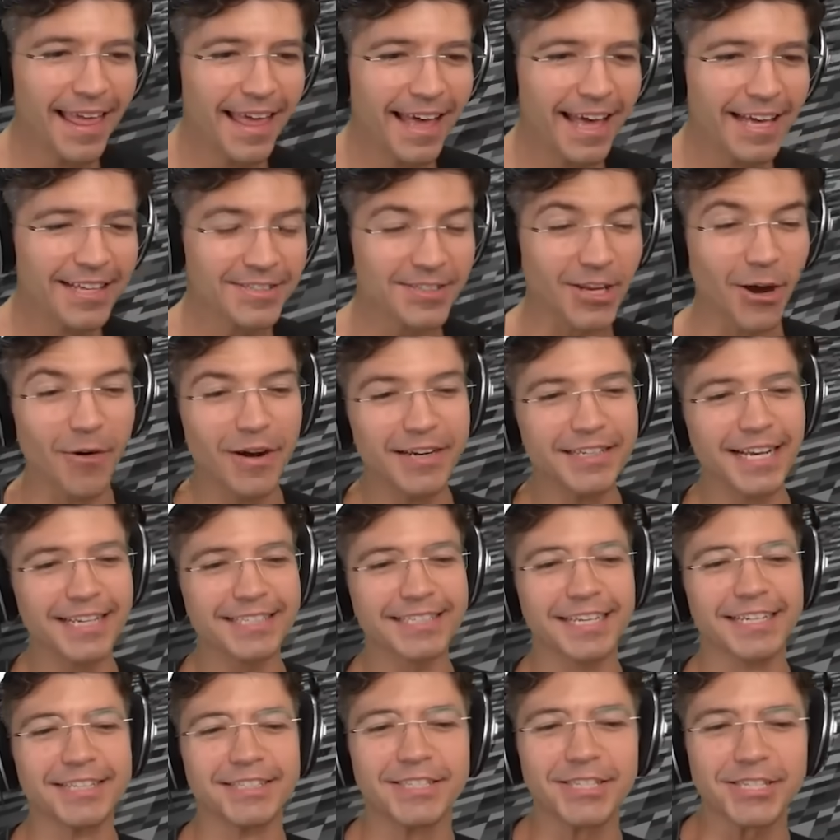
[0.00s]
So it
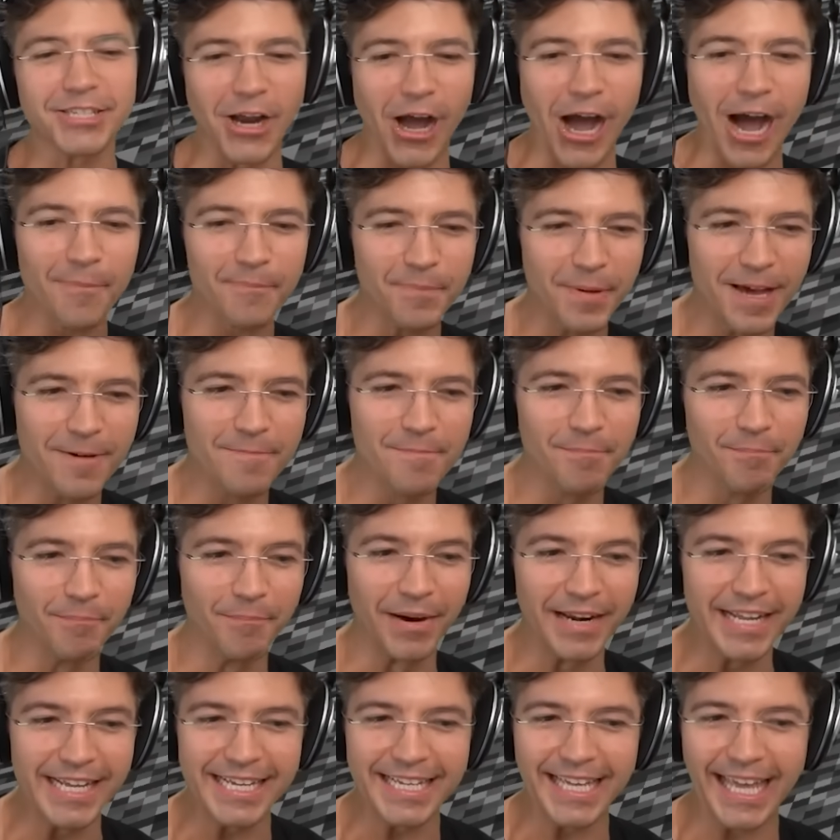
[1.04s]
doesn't stop him,
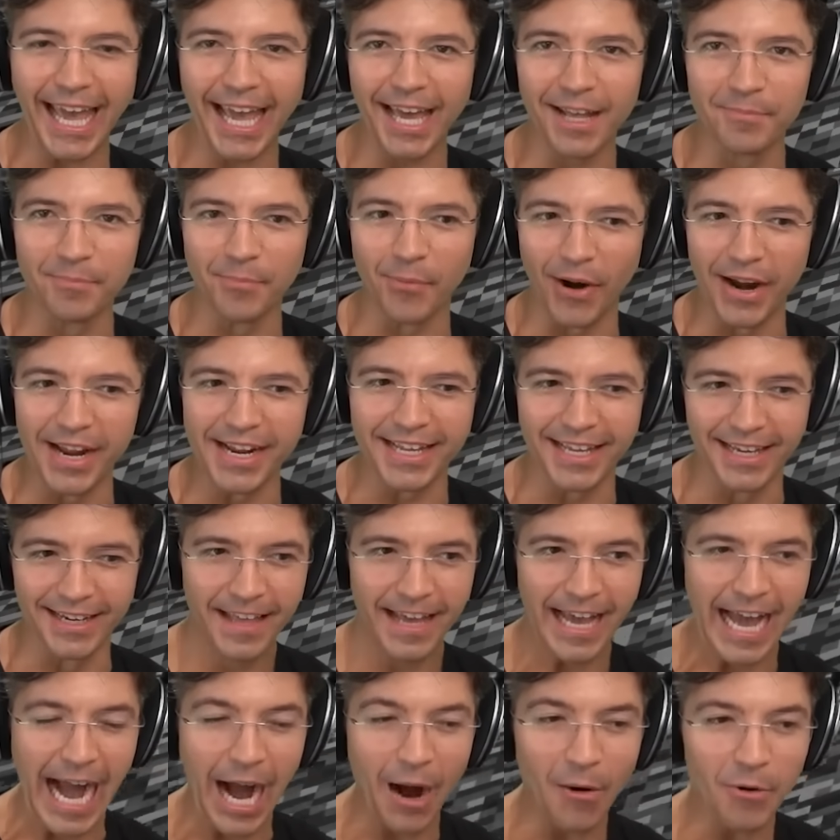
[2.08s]
but he can't break it.
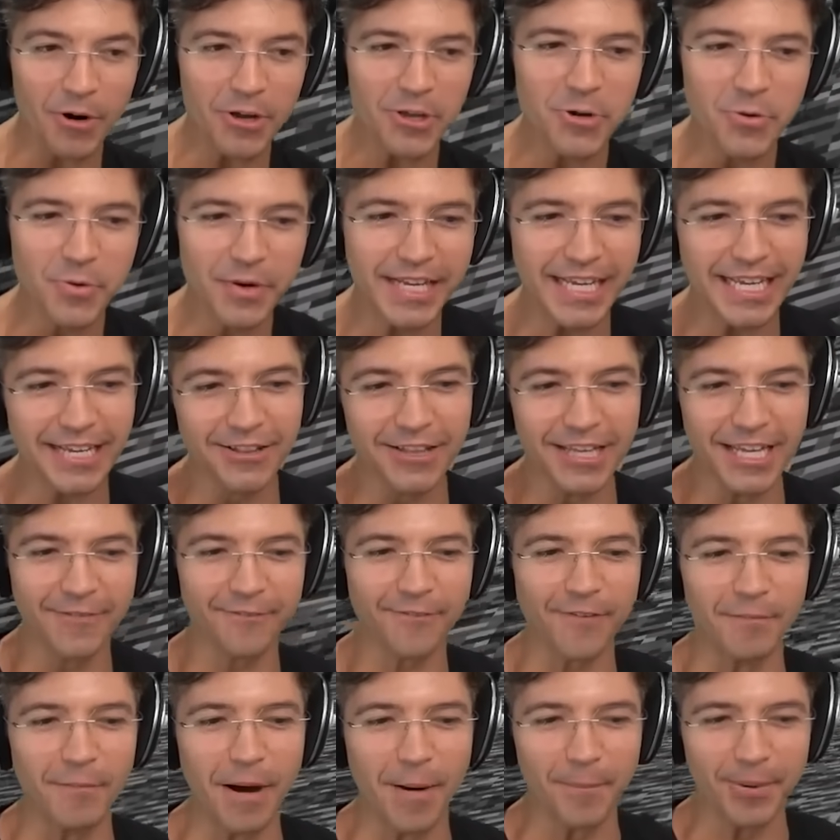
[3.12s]
How are you healing
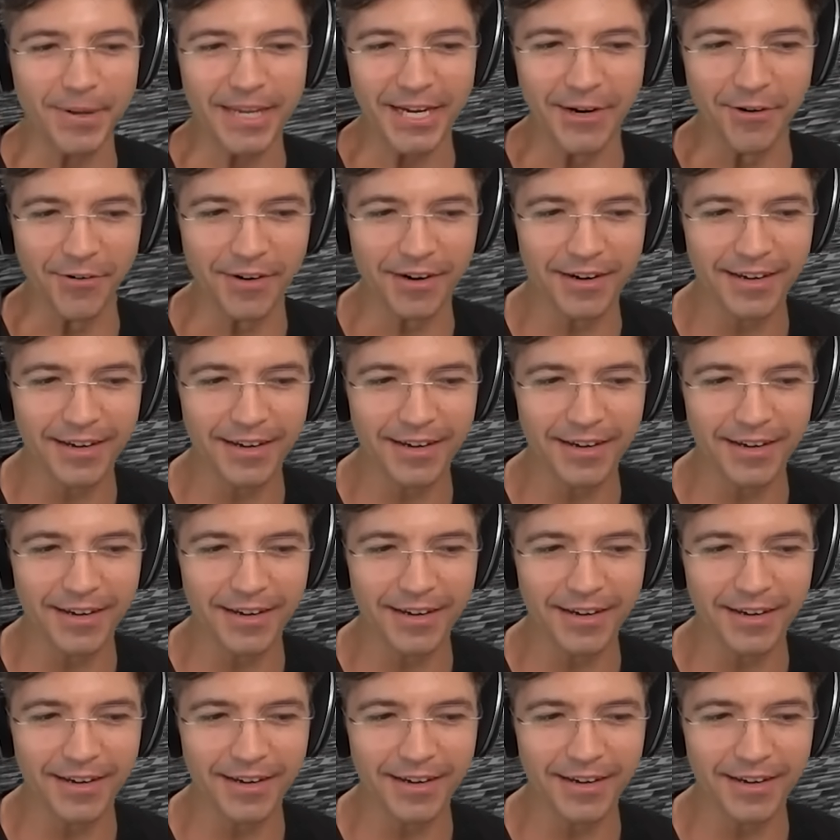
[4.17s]
from up here?